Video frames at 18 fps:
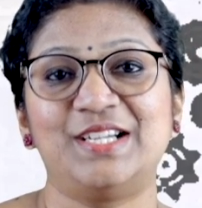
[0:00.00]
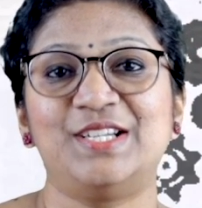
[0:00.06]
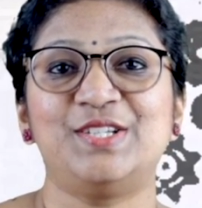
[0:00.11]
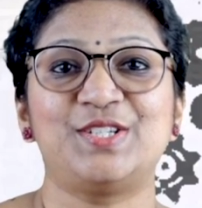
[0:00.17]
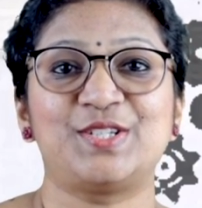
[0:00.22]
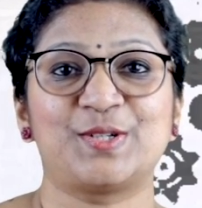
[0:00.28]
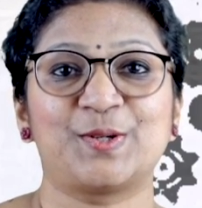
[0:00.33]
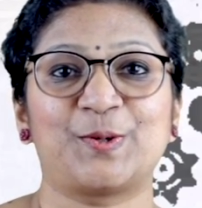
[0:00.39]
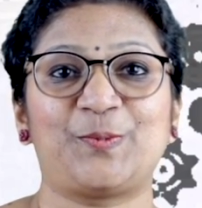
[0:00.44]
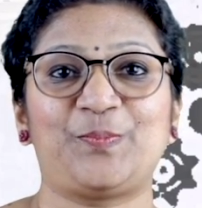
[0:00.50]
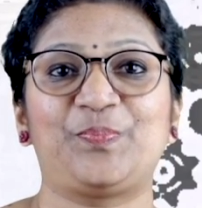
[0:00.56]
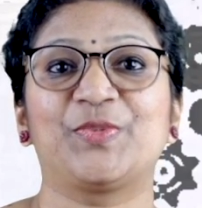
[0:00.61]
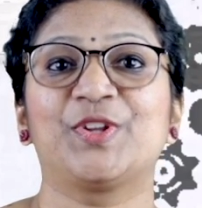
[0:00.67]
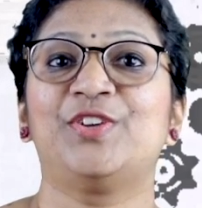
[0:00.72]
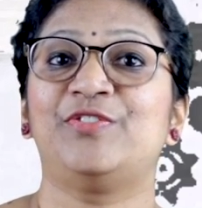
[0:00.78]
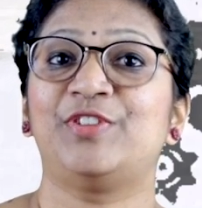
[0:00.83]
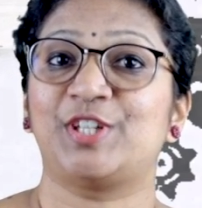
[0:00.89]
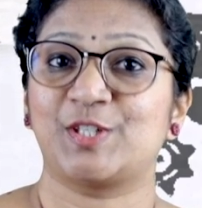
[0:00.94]
So,
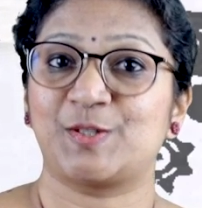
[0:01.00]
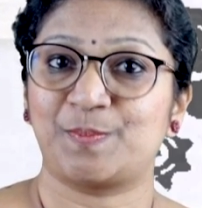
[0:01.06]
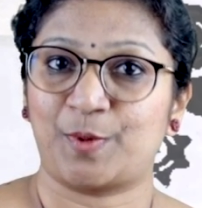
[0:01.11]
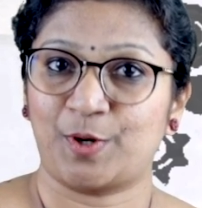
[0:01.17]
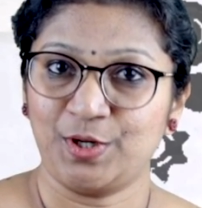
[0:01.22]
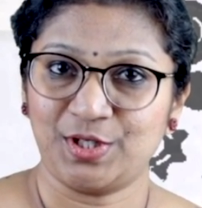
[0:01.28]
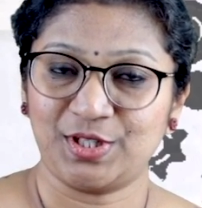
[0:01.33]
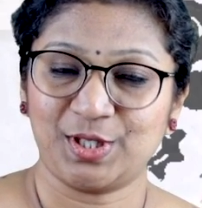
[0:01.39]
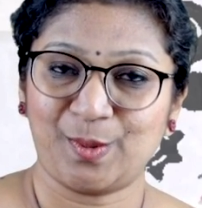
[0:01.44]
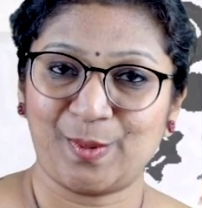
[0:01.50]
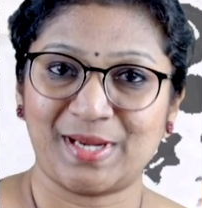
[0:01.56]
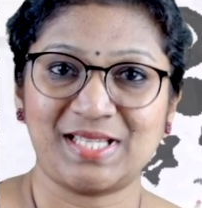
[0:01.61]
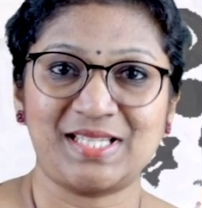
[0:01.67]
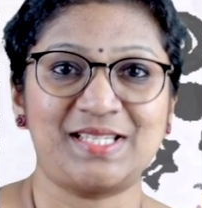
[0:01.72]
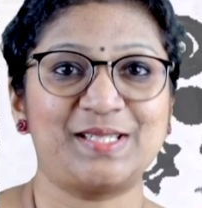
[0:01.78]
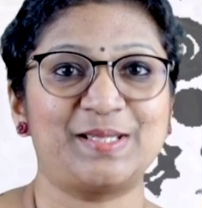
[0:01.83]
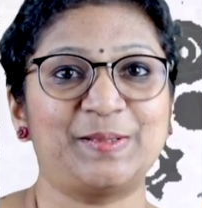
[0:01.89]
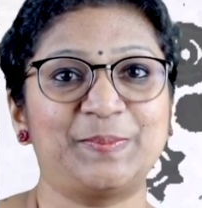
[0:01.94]
we respond to the
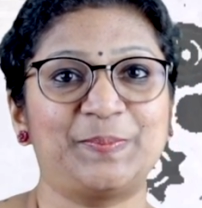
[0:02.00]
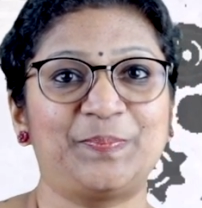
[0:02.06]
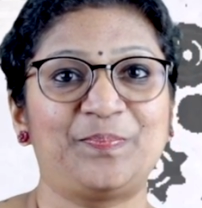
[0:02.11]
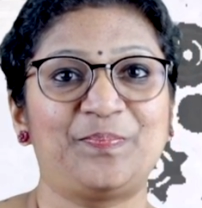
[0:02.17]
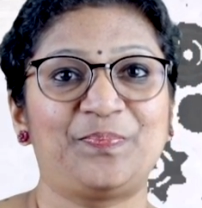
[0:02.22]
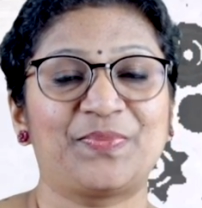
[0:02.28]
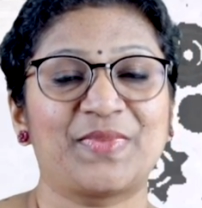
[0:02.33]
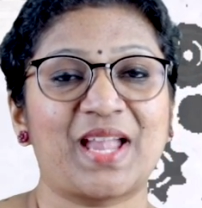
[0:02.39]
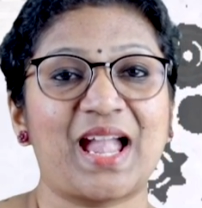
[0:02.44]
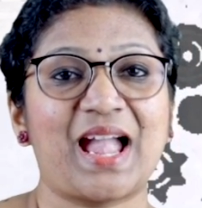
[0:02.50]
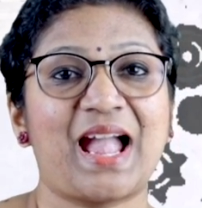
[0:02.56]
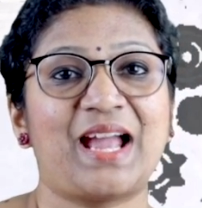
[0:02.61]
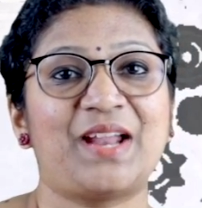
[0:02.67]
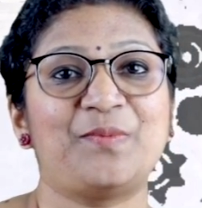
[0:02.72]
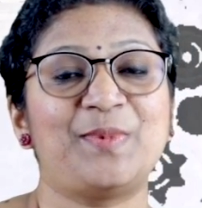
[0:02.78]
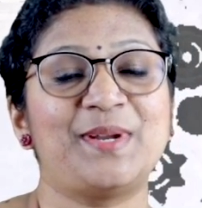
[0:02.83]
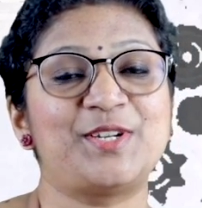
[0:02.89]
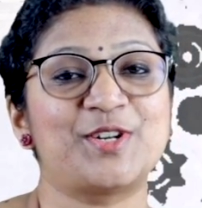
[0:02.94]
question
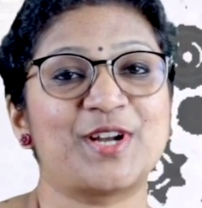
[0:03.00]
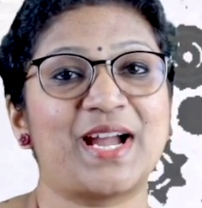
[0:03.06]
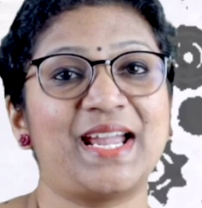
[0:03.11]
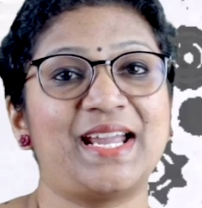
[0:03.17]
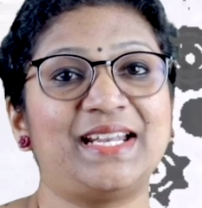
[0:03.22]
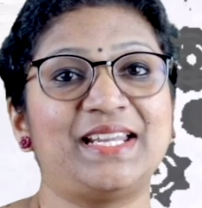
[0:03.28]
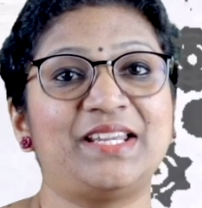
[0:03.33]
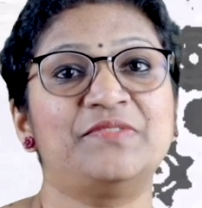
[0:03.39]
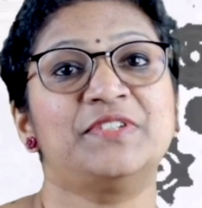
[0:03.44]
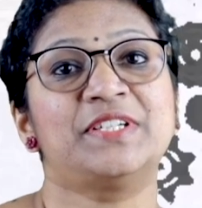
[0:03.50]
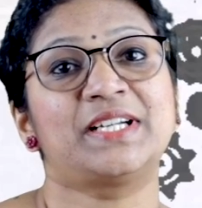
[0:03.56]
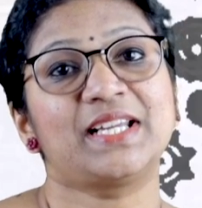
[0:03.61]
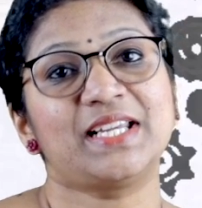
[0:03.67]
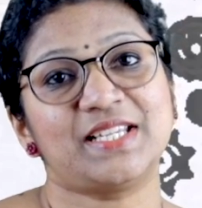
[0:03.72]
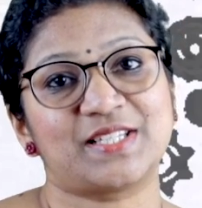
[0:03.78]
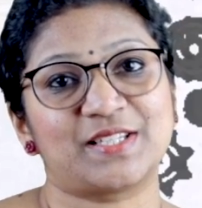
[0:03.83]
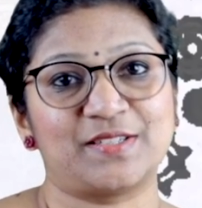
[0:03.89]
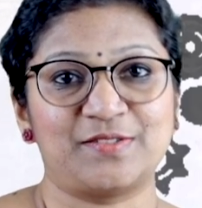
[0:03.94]
and we try and give a
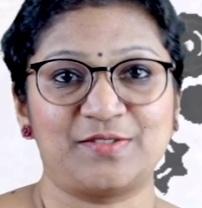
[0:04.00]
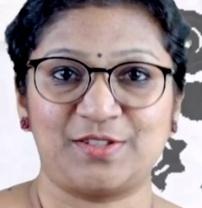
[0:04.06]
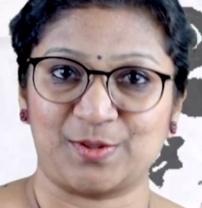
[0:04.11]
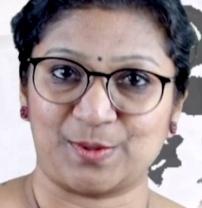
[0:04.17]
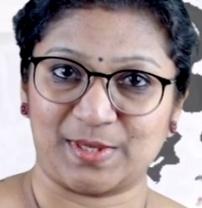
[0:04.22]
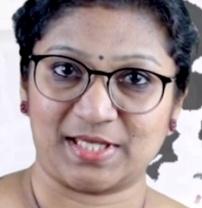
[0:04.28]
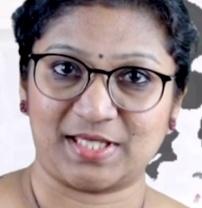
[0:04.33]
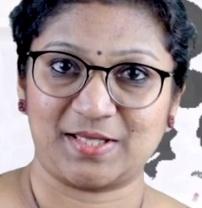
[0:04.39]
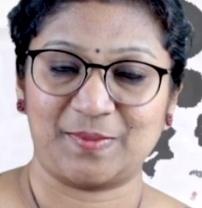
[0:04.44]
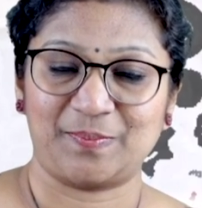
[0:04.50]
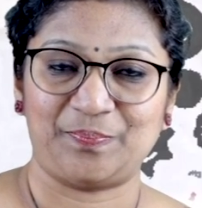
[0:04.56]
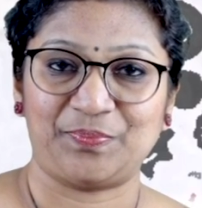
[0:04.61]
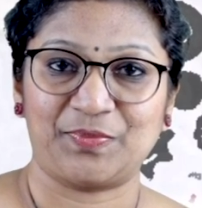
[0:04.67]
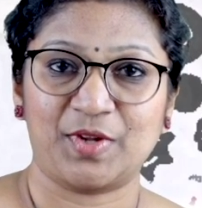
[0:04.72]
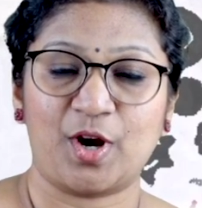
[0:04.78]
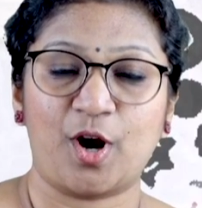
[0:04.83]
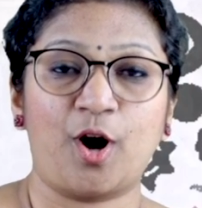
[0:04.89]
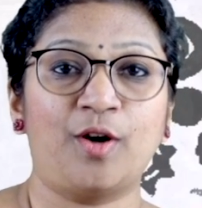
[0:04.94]
reason to it,
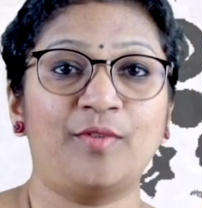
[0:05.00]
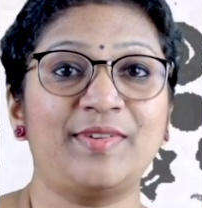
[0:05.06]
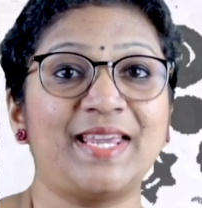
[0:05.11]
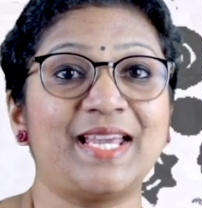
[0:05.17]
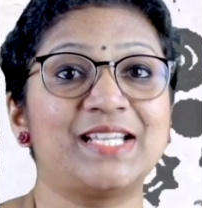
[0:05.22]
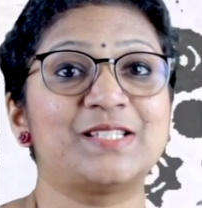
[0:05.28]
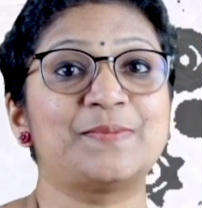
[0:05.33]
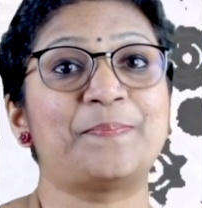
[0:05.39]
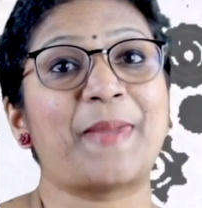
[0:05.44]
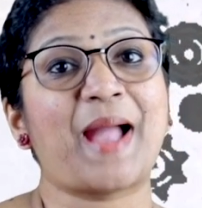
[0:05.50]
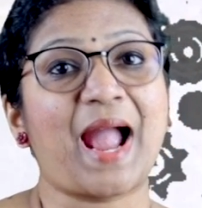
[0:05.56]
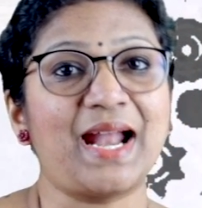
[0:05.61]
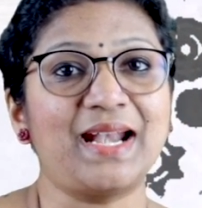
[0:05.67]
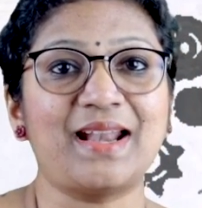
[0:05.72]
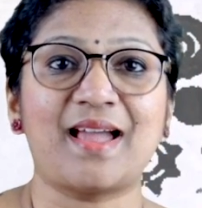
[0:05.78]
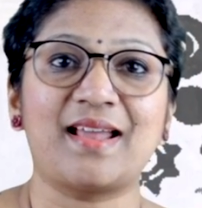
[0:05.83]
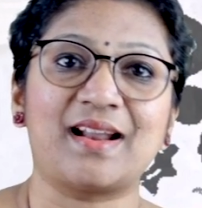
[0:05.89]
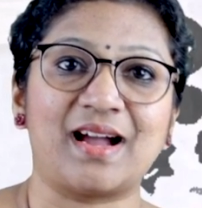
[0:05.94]
or we
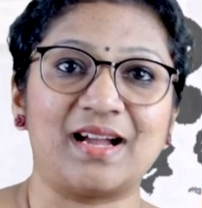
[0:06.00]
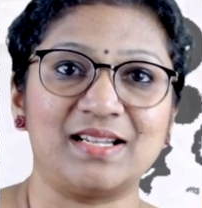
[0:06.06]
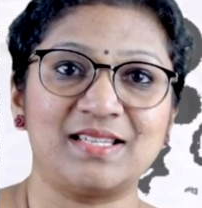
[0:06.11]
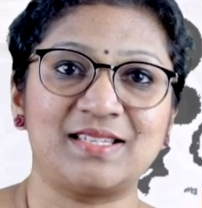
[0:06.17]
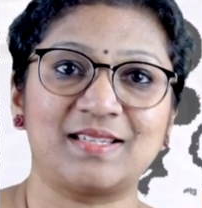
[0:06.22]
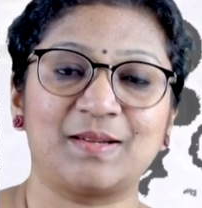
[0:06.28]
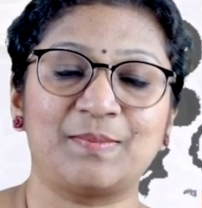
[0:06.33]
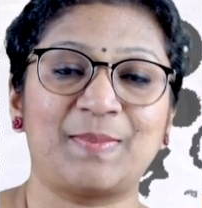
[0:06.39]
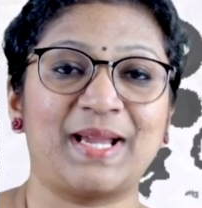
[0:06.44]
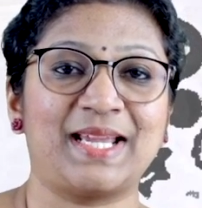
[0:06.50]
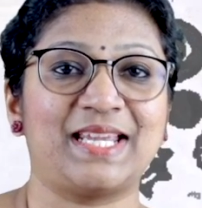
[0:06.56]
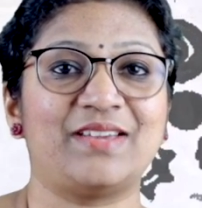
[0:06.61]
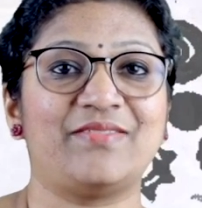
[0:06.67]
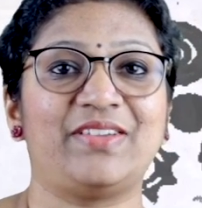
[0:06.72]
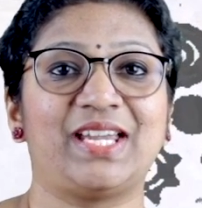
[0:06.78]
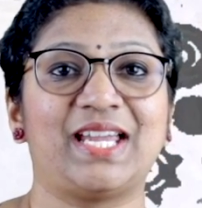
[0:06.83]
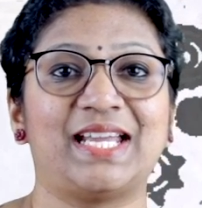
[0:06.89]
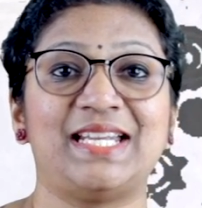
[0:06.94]
expand our answer by
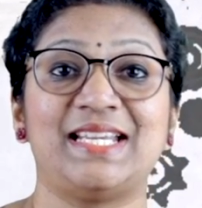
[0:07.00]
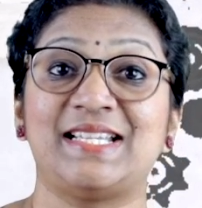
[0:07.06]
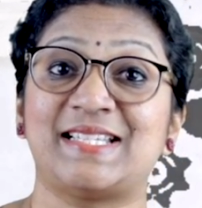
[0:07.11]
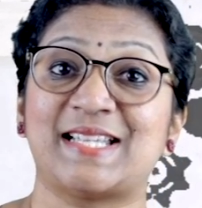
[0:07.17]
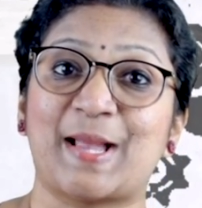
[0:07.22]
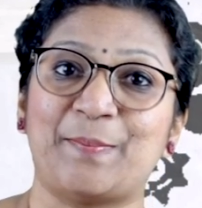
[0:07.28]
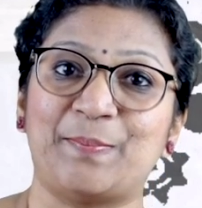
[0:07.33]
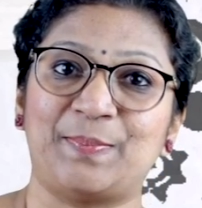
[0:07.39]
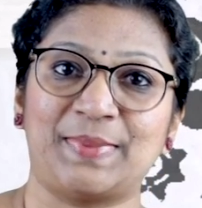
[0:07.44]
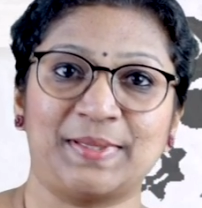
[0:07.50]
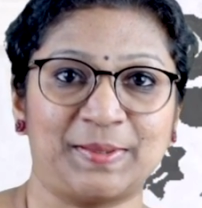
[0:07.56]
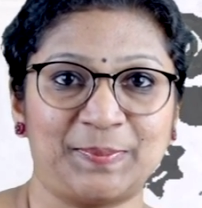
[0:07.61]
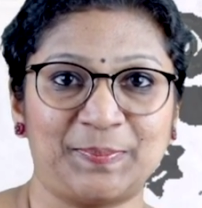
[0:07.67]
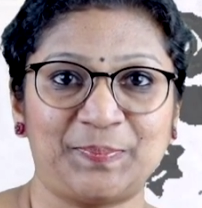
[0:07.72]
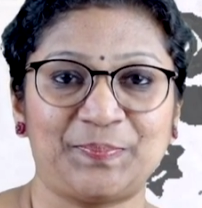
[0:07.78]
giving an example.